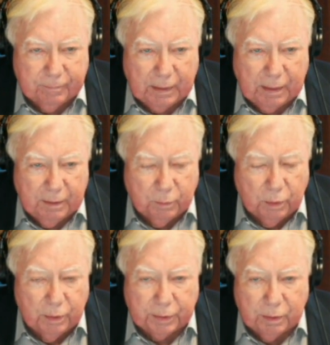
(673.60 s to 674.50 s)
The
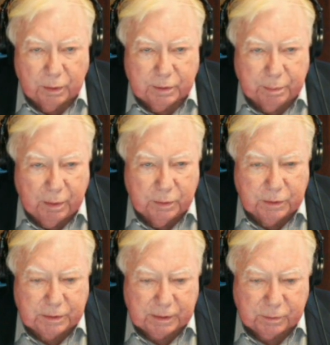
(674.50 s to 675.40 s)
world, of course,
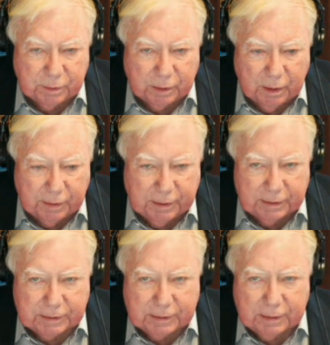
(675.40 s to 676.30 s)
opposes Israel on
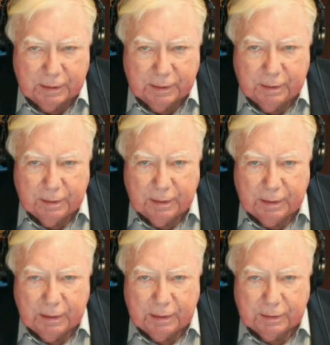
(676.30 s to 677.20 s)
this
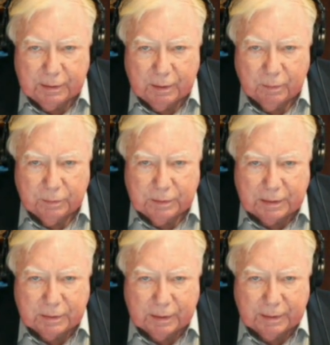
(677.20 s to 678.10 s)
and
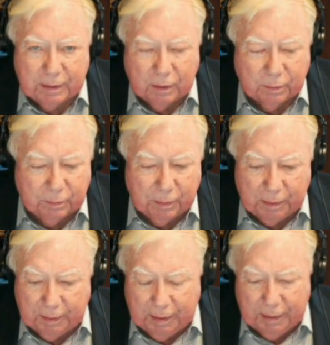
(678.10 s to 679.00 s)
says that,
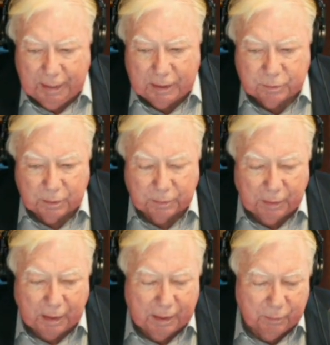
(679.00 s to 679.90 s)
Israel,
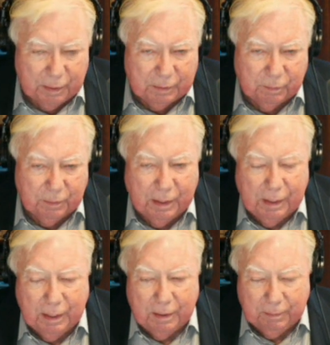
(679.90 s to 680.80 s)

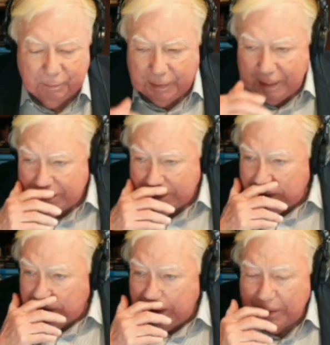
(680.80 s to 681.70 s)

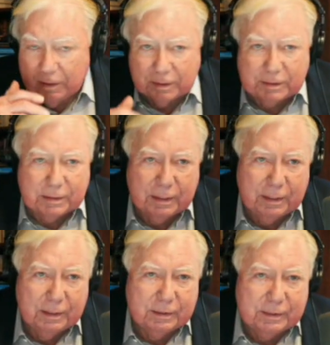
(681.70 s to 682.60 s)
Biden-Harris
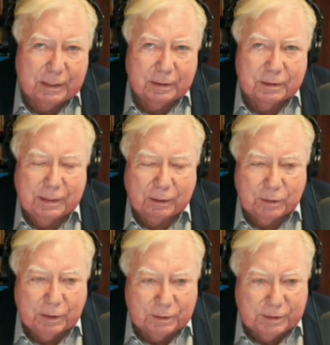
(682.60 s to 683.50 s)
sent
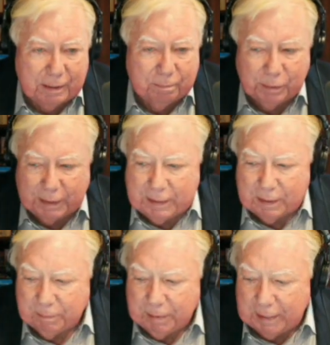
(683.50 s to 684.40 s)
Secretary of State
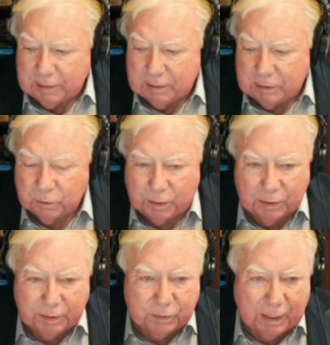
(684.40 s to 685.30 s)
Blinken back to Israel
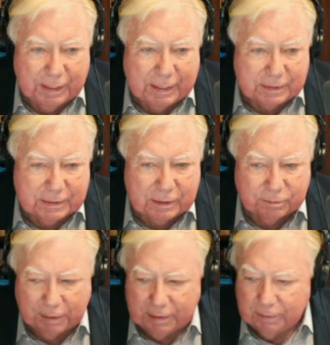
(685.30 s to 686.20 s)
to try to get a
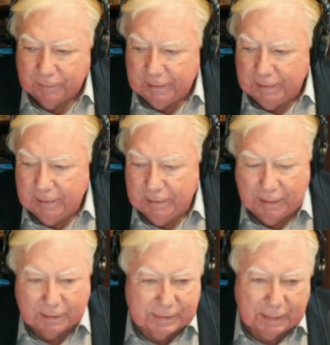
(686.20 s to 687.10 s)
ceasefire.
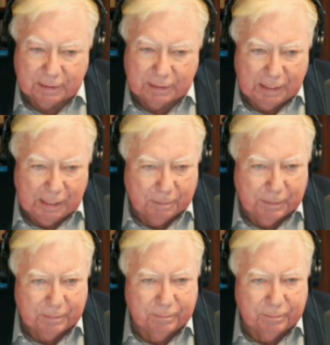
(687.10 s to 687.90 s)
That's not going to happen.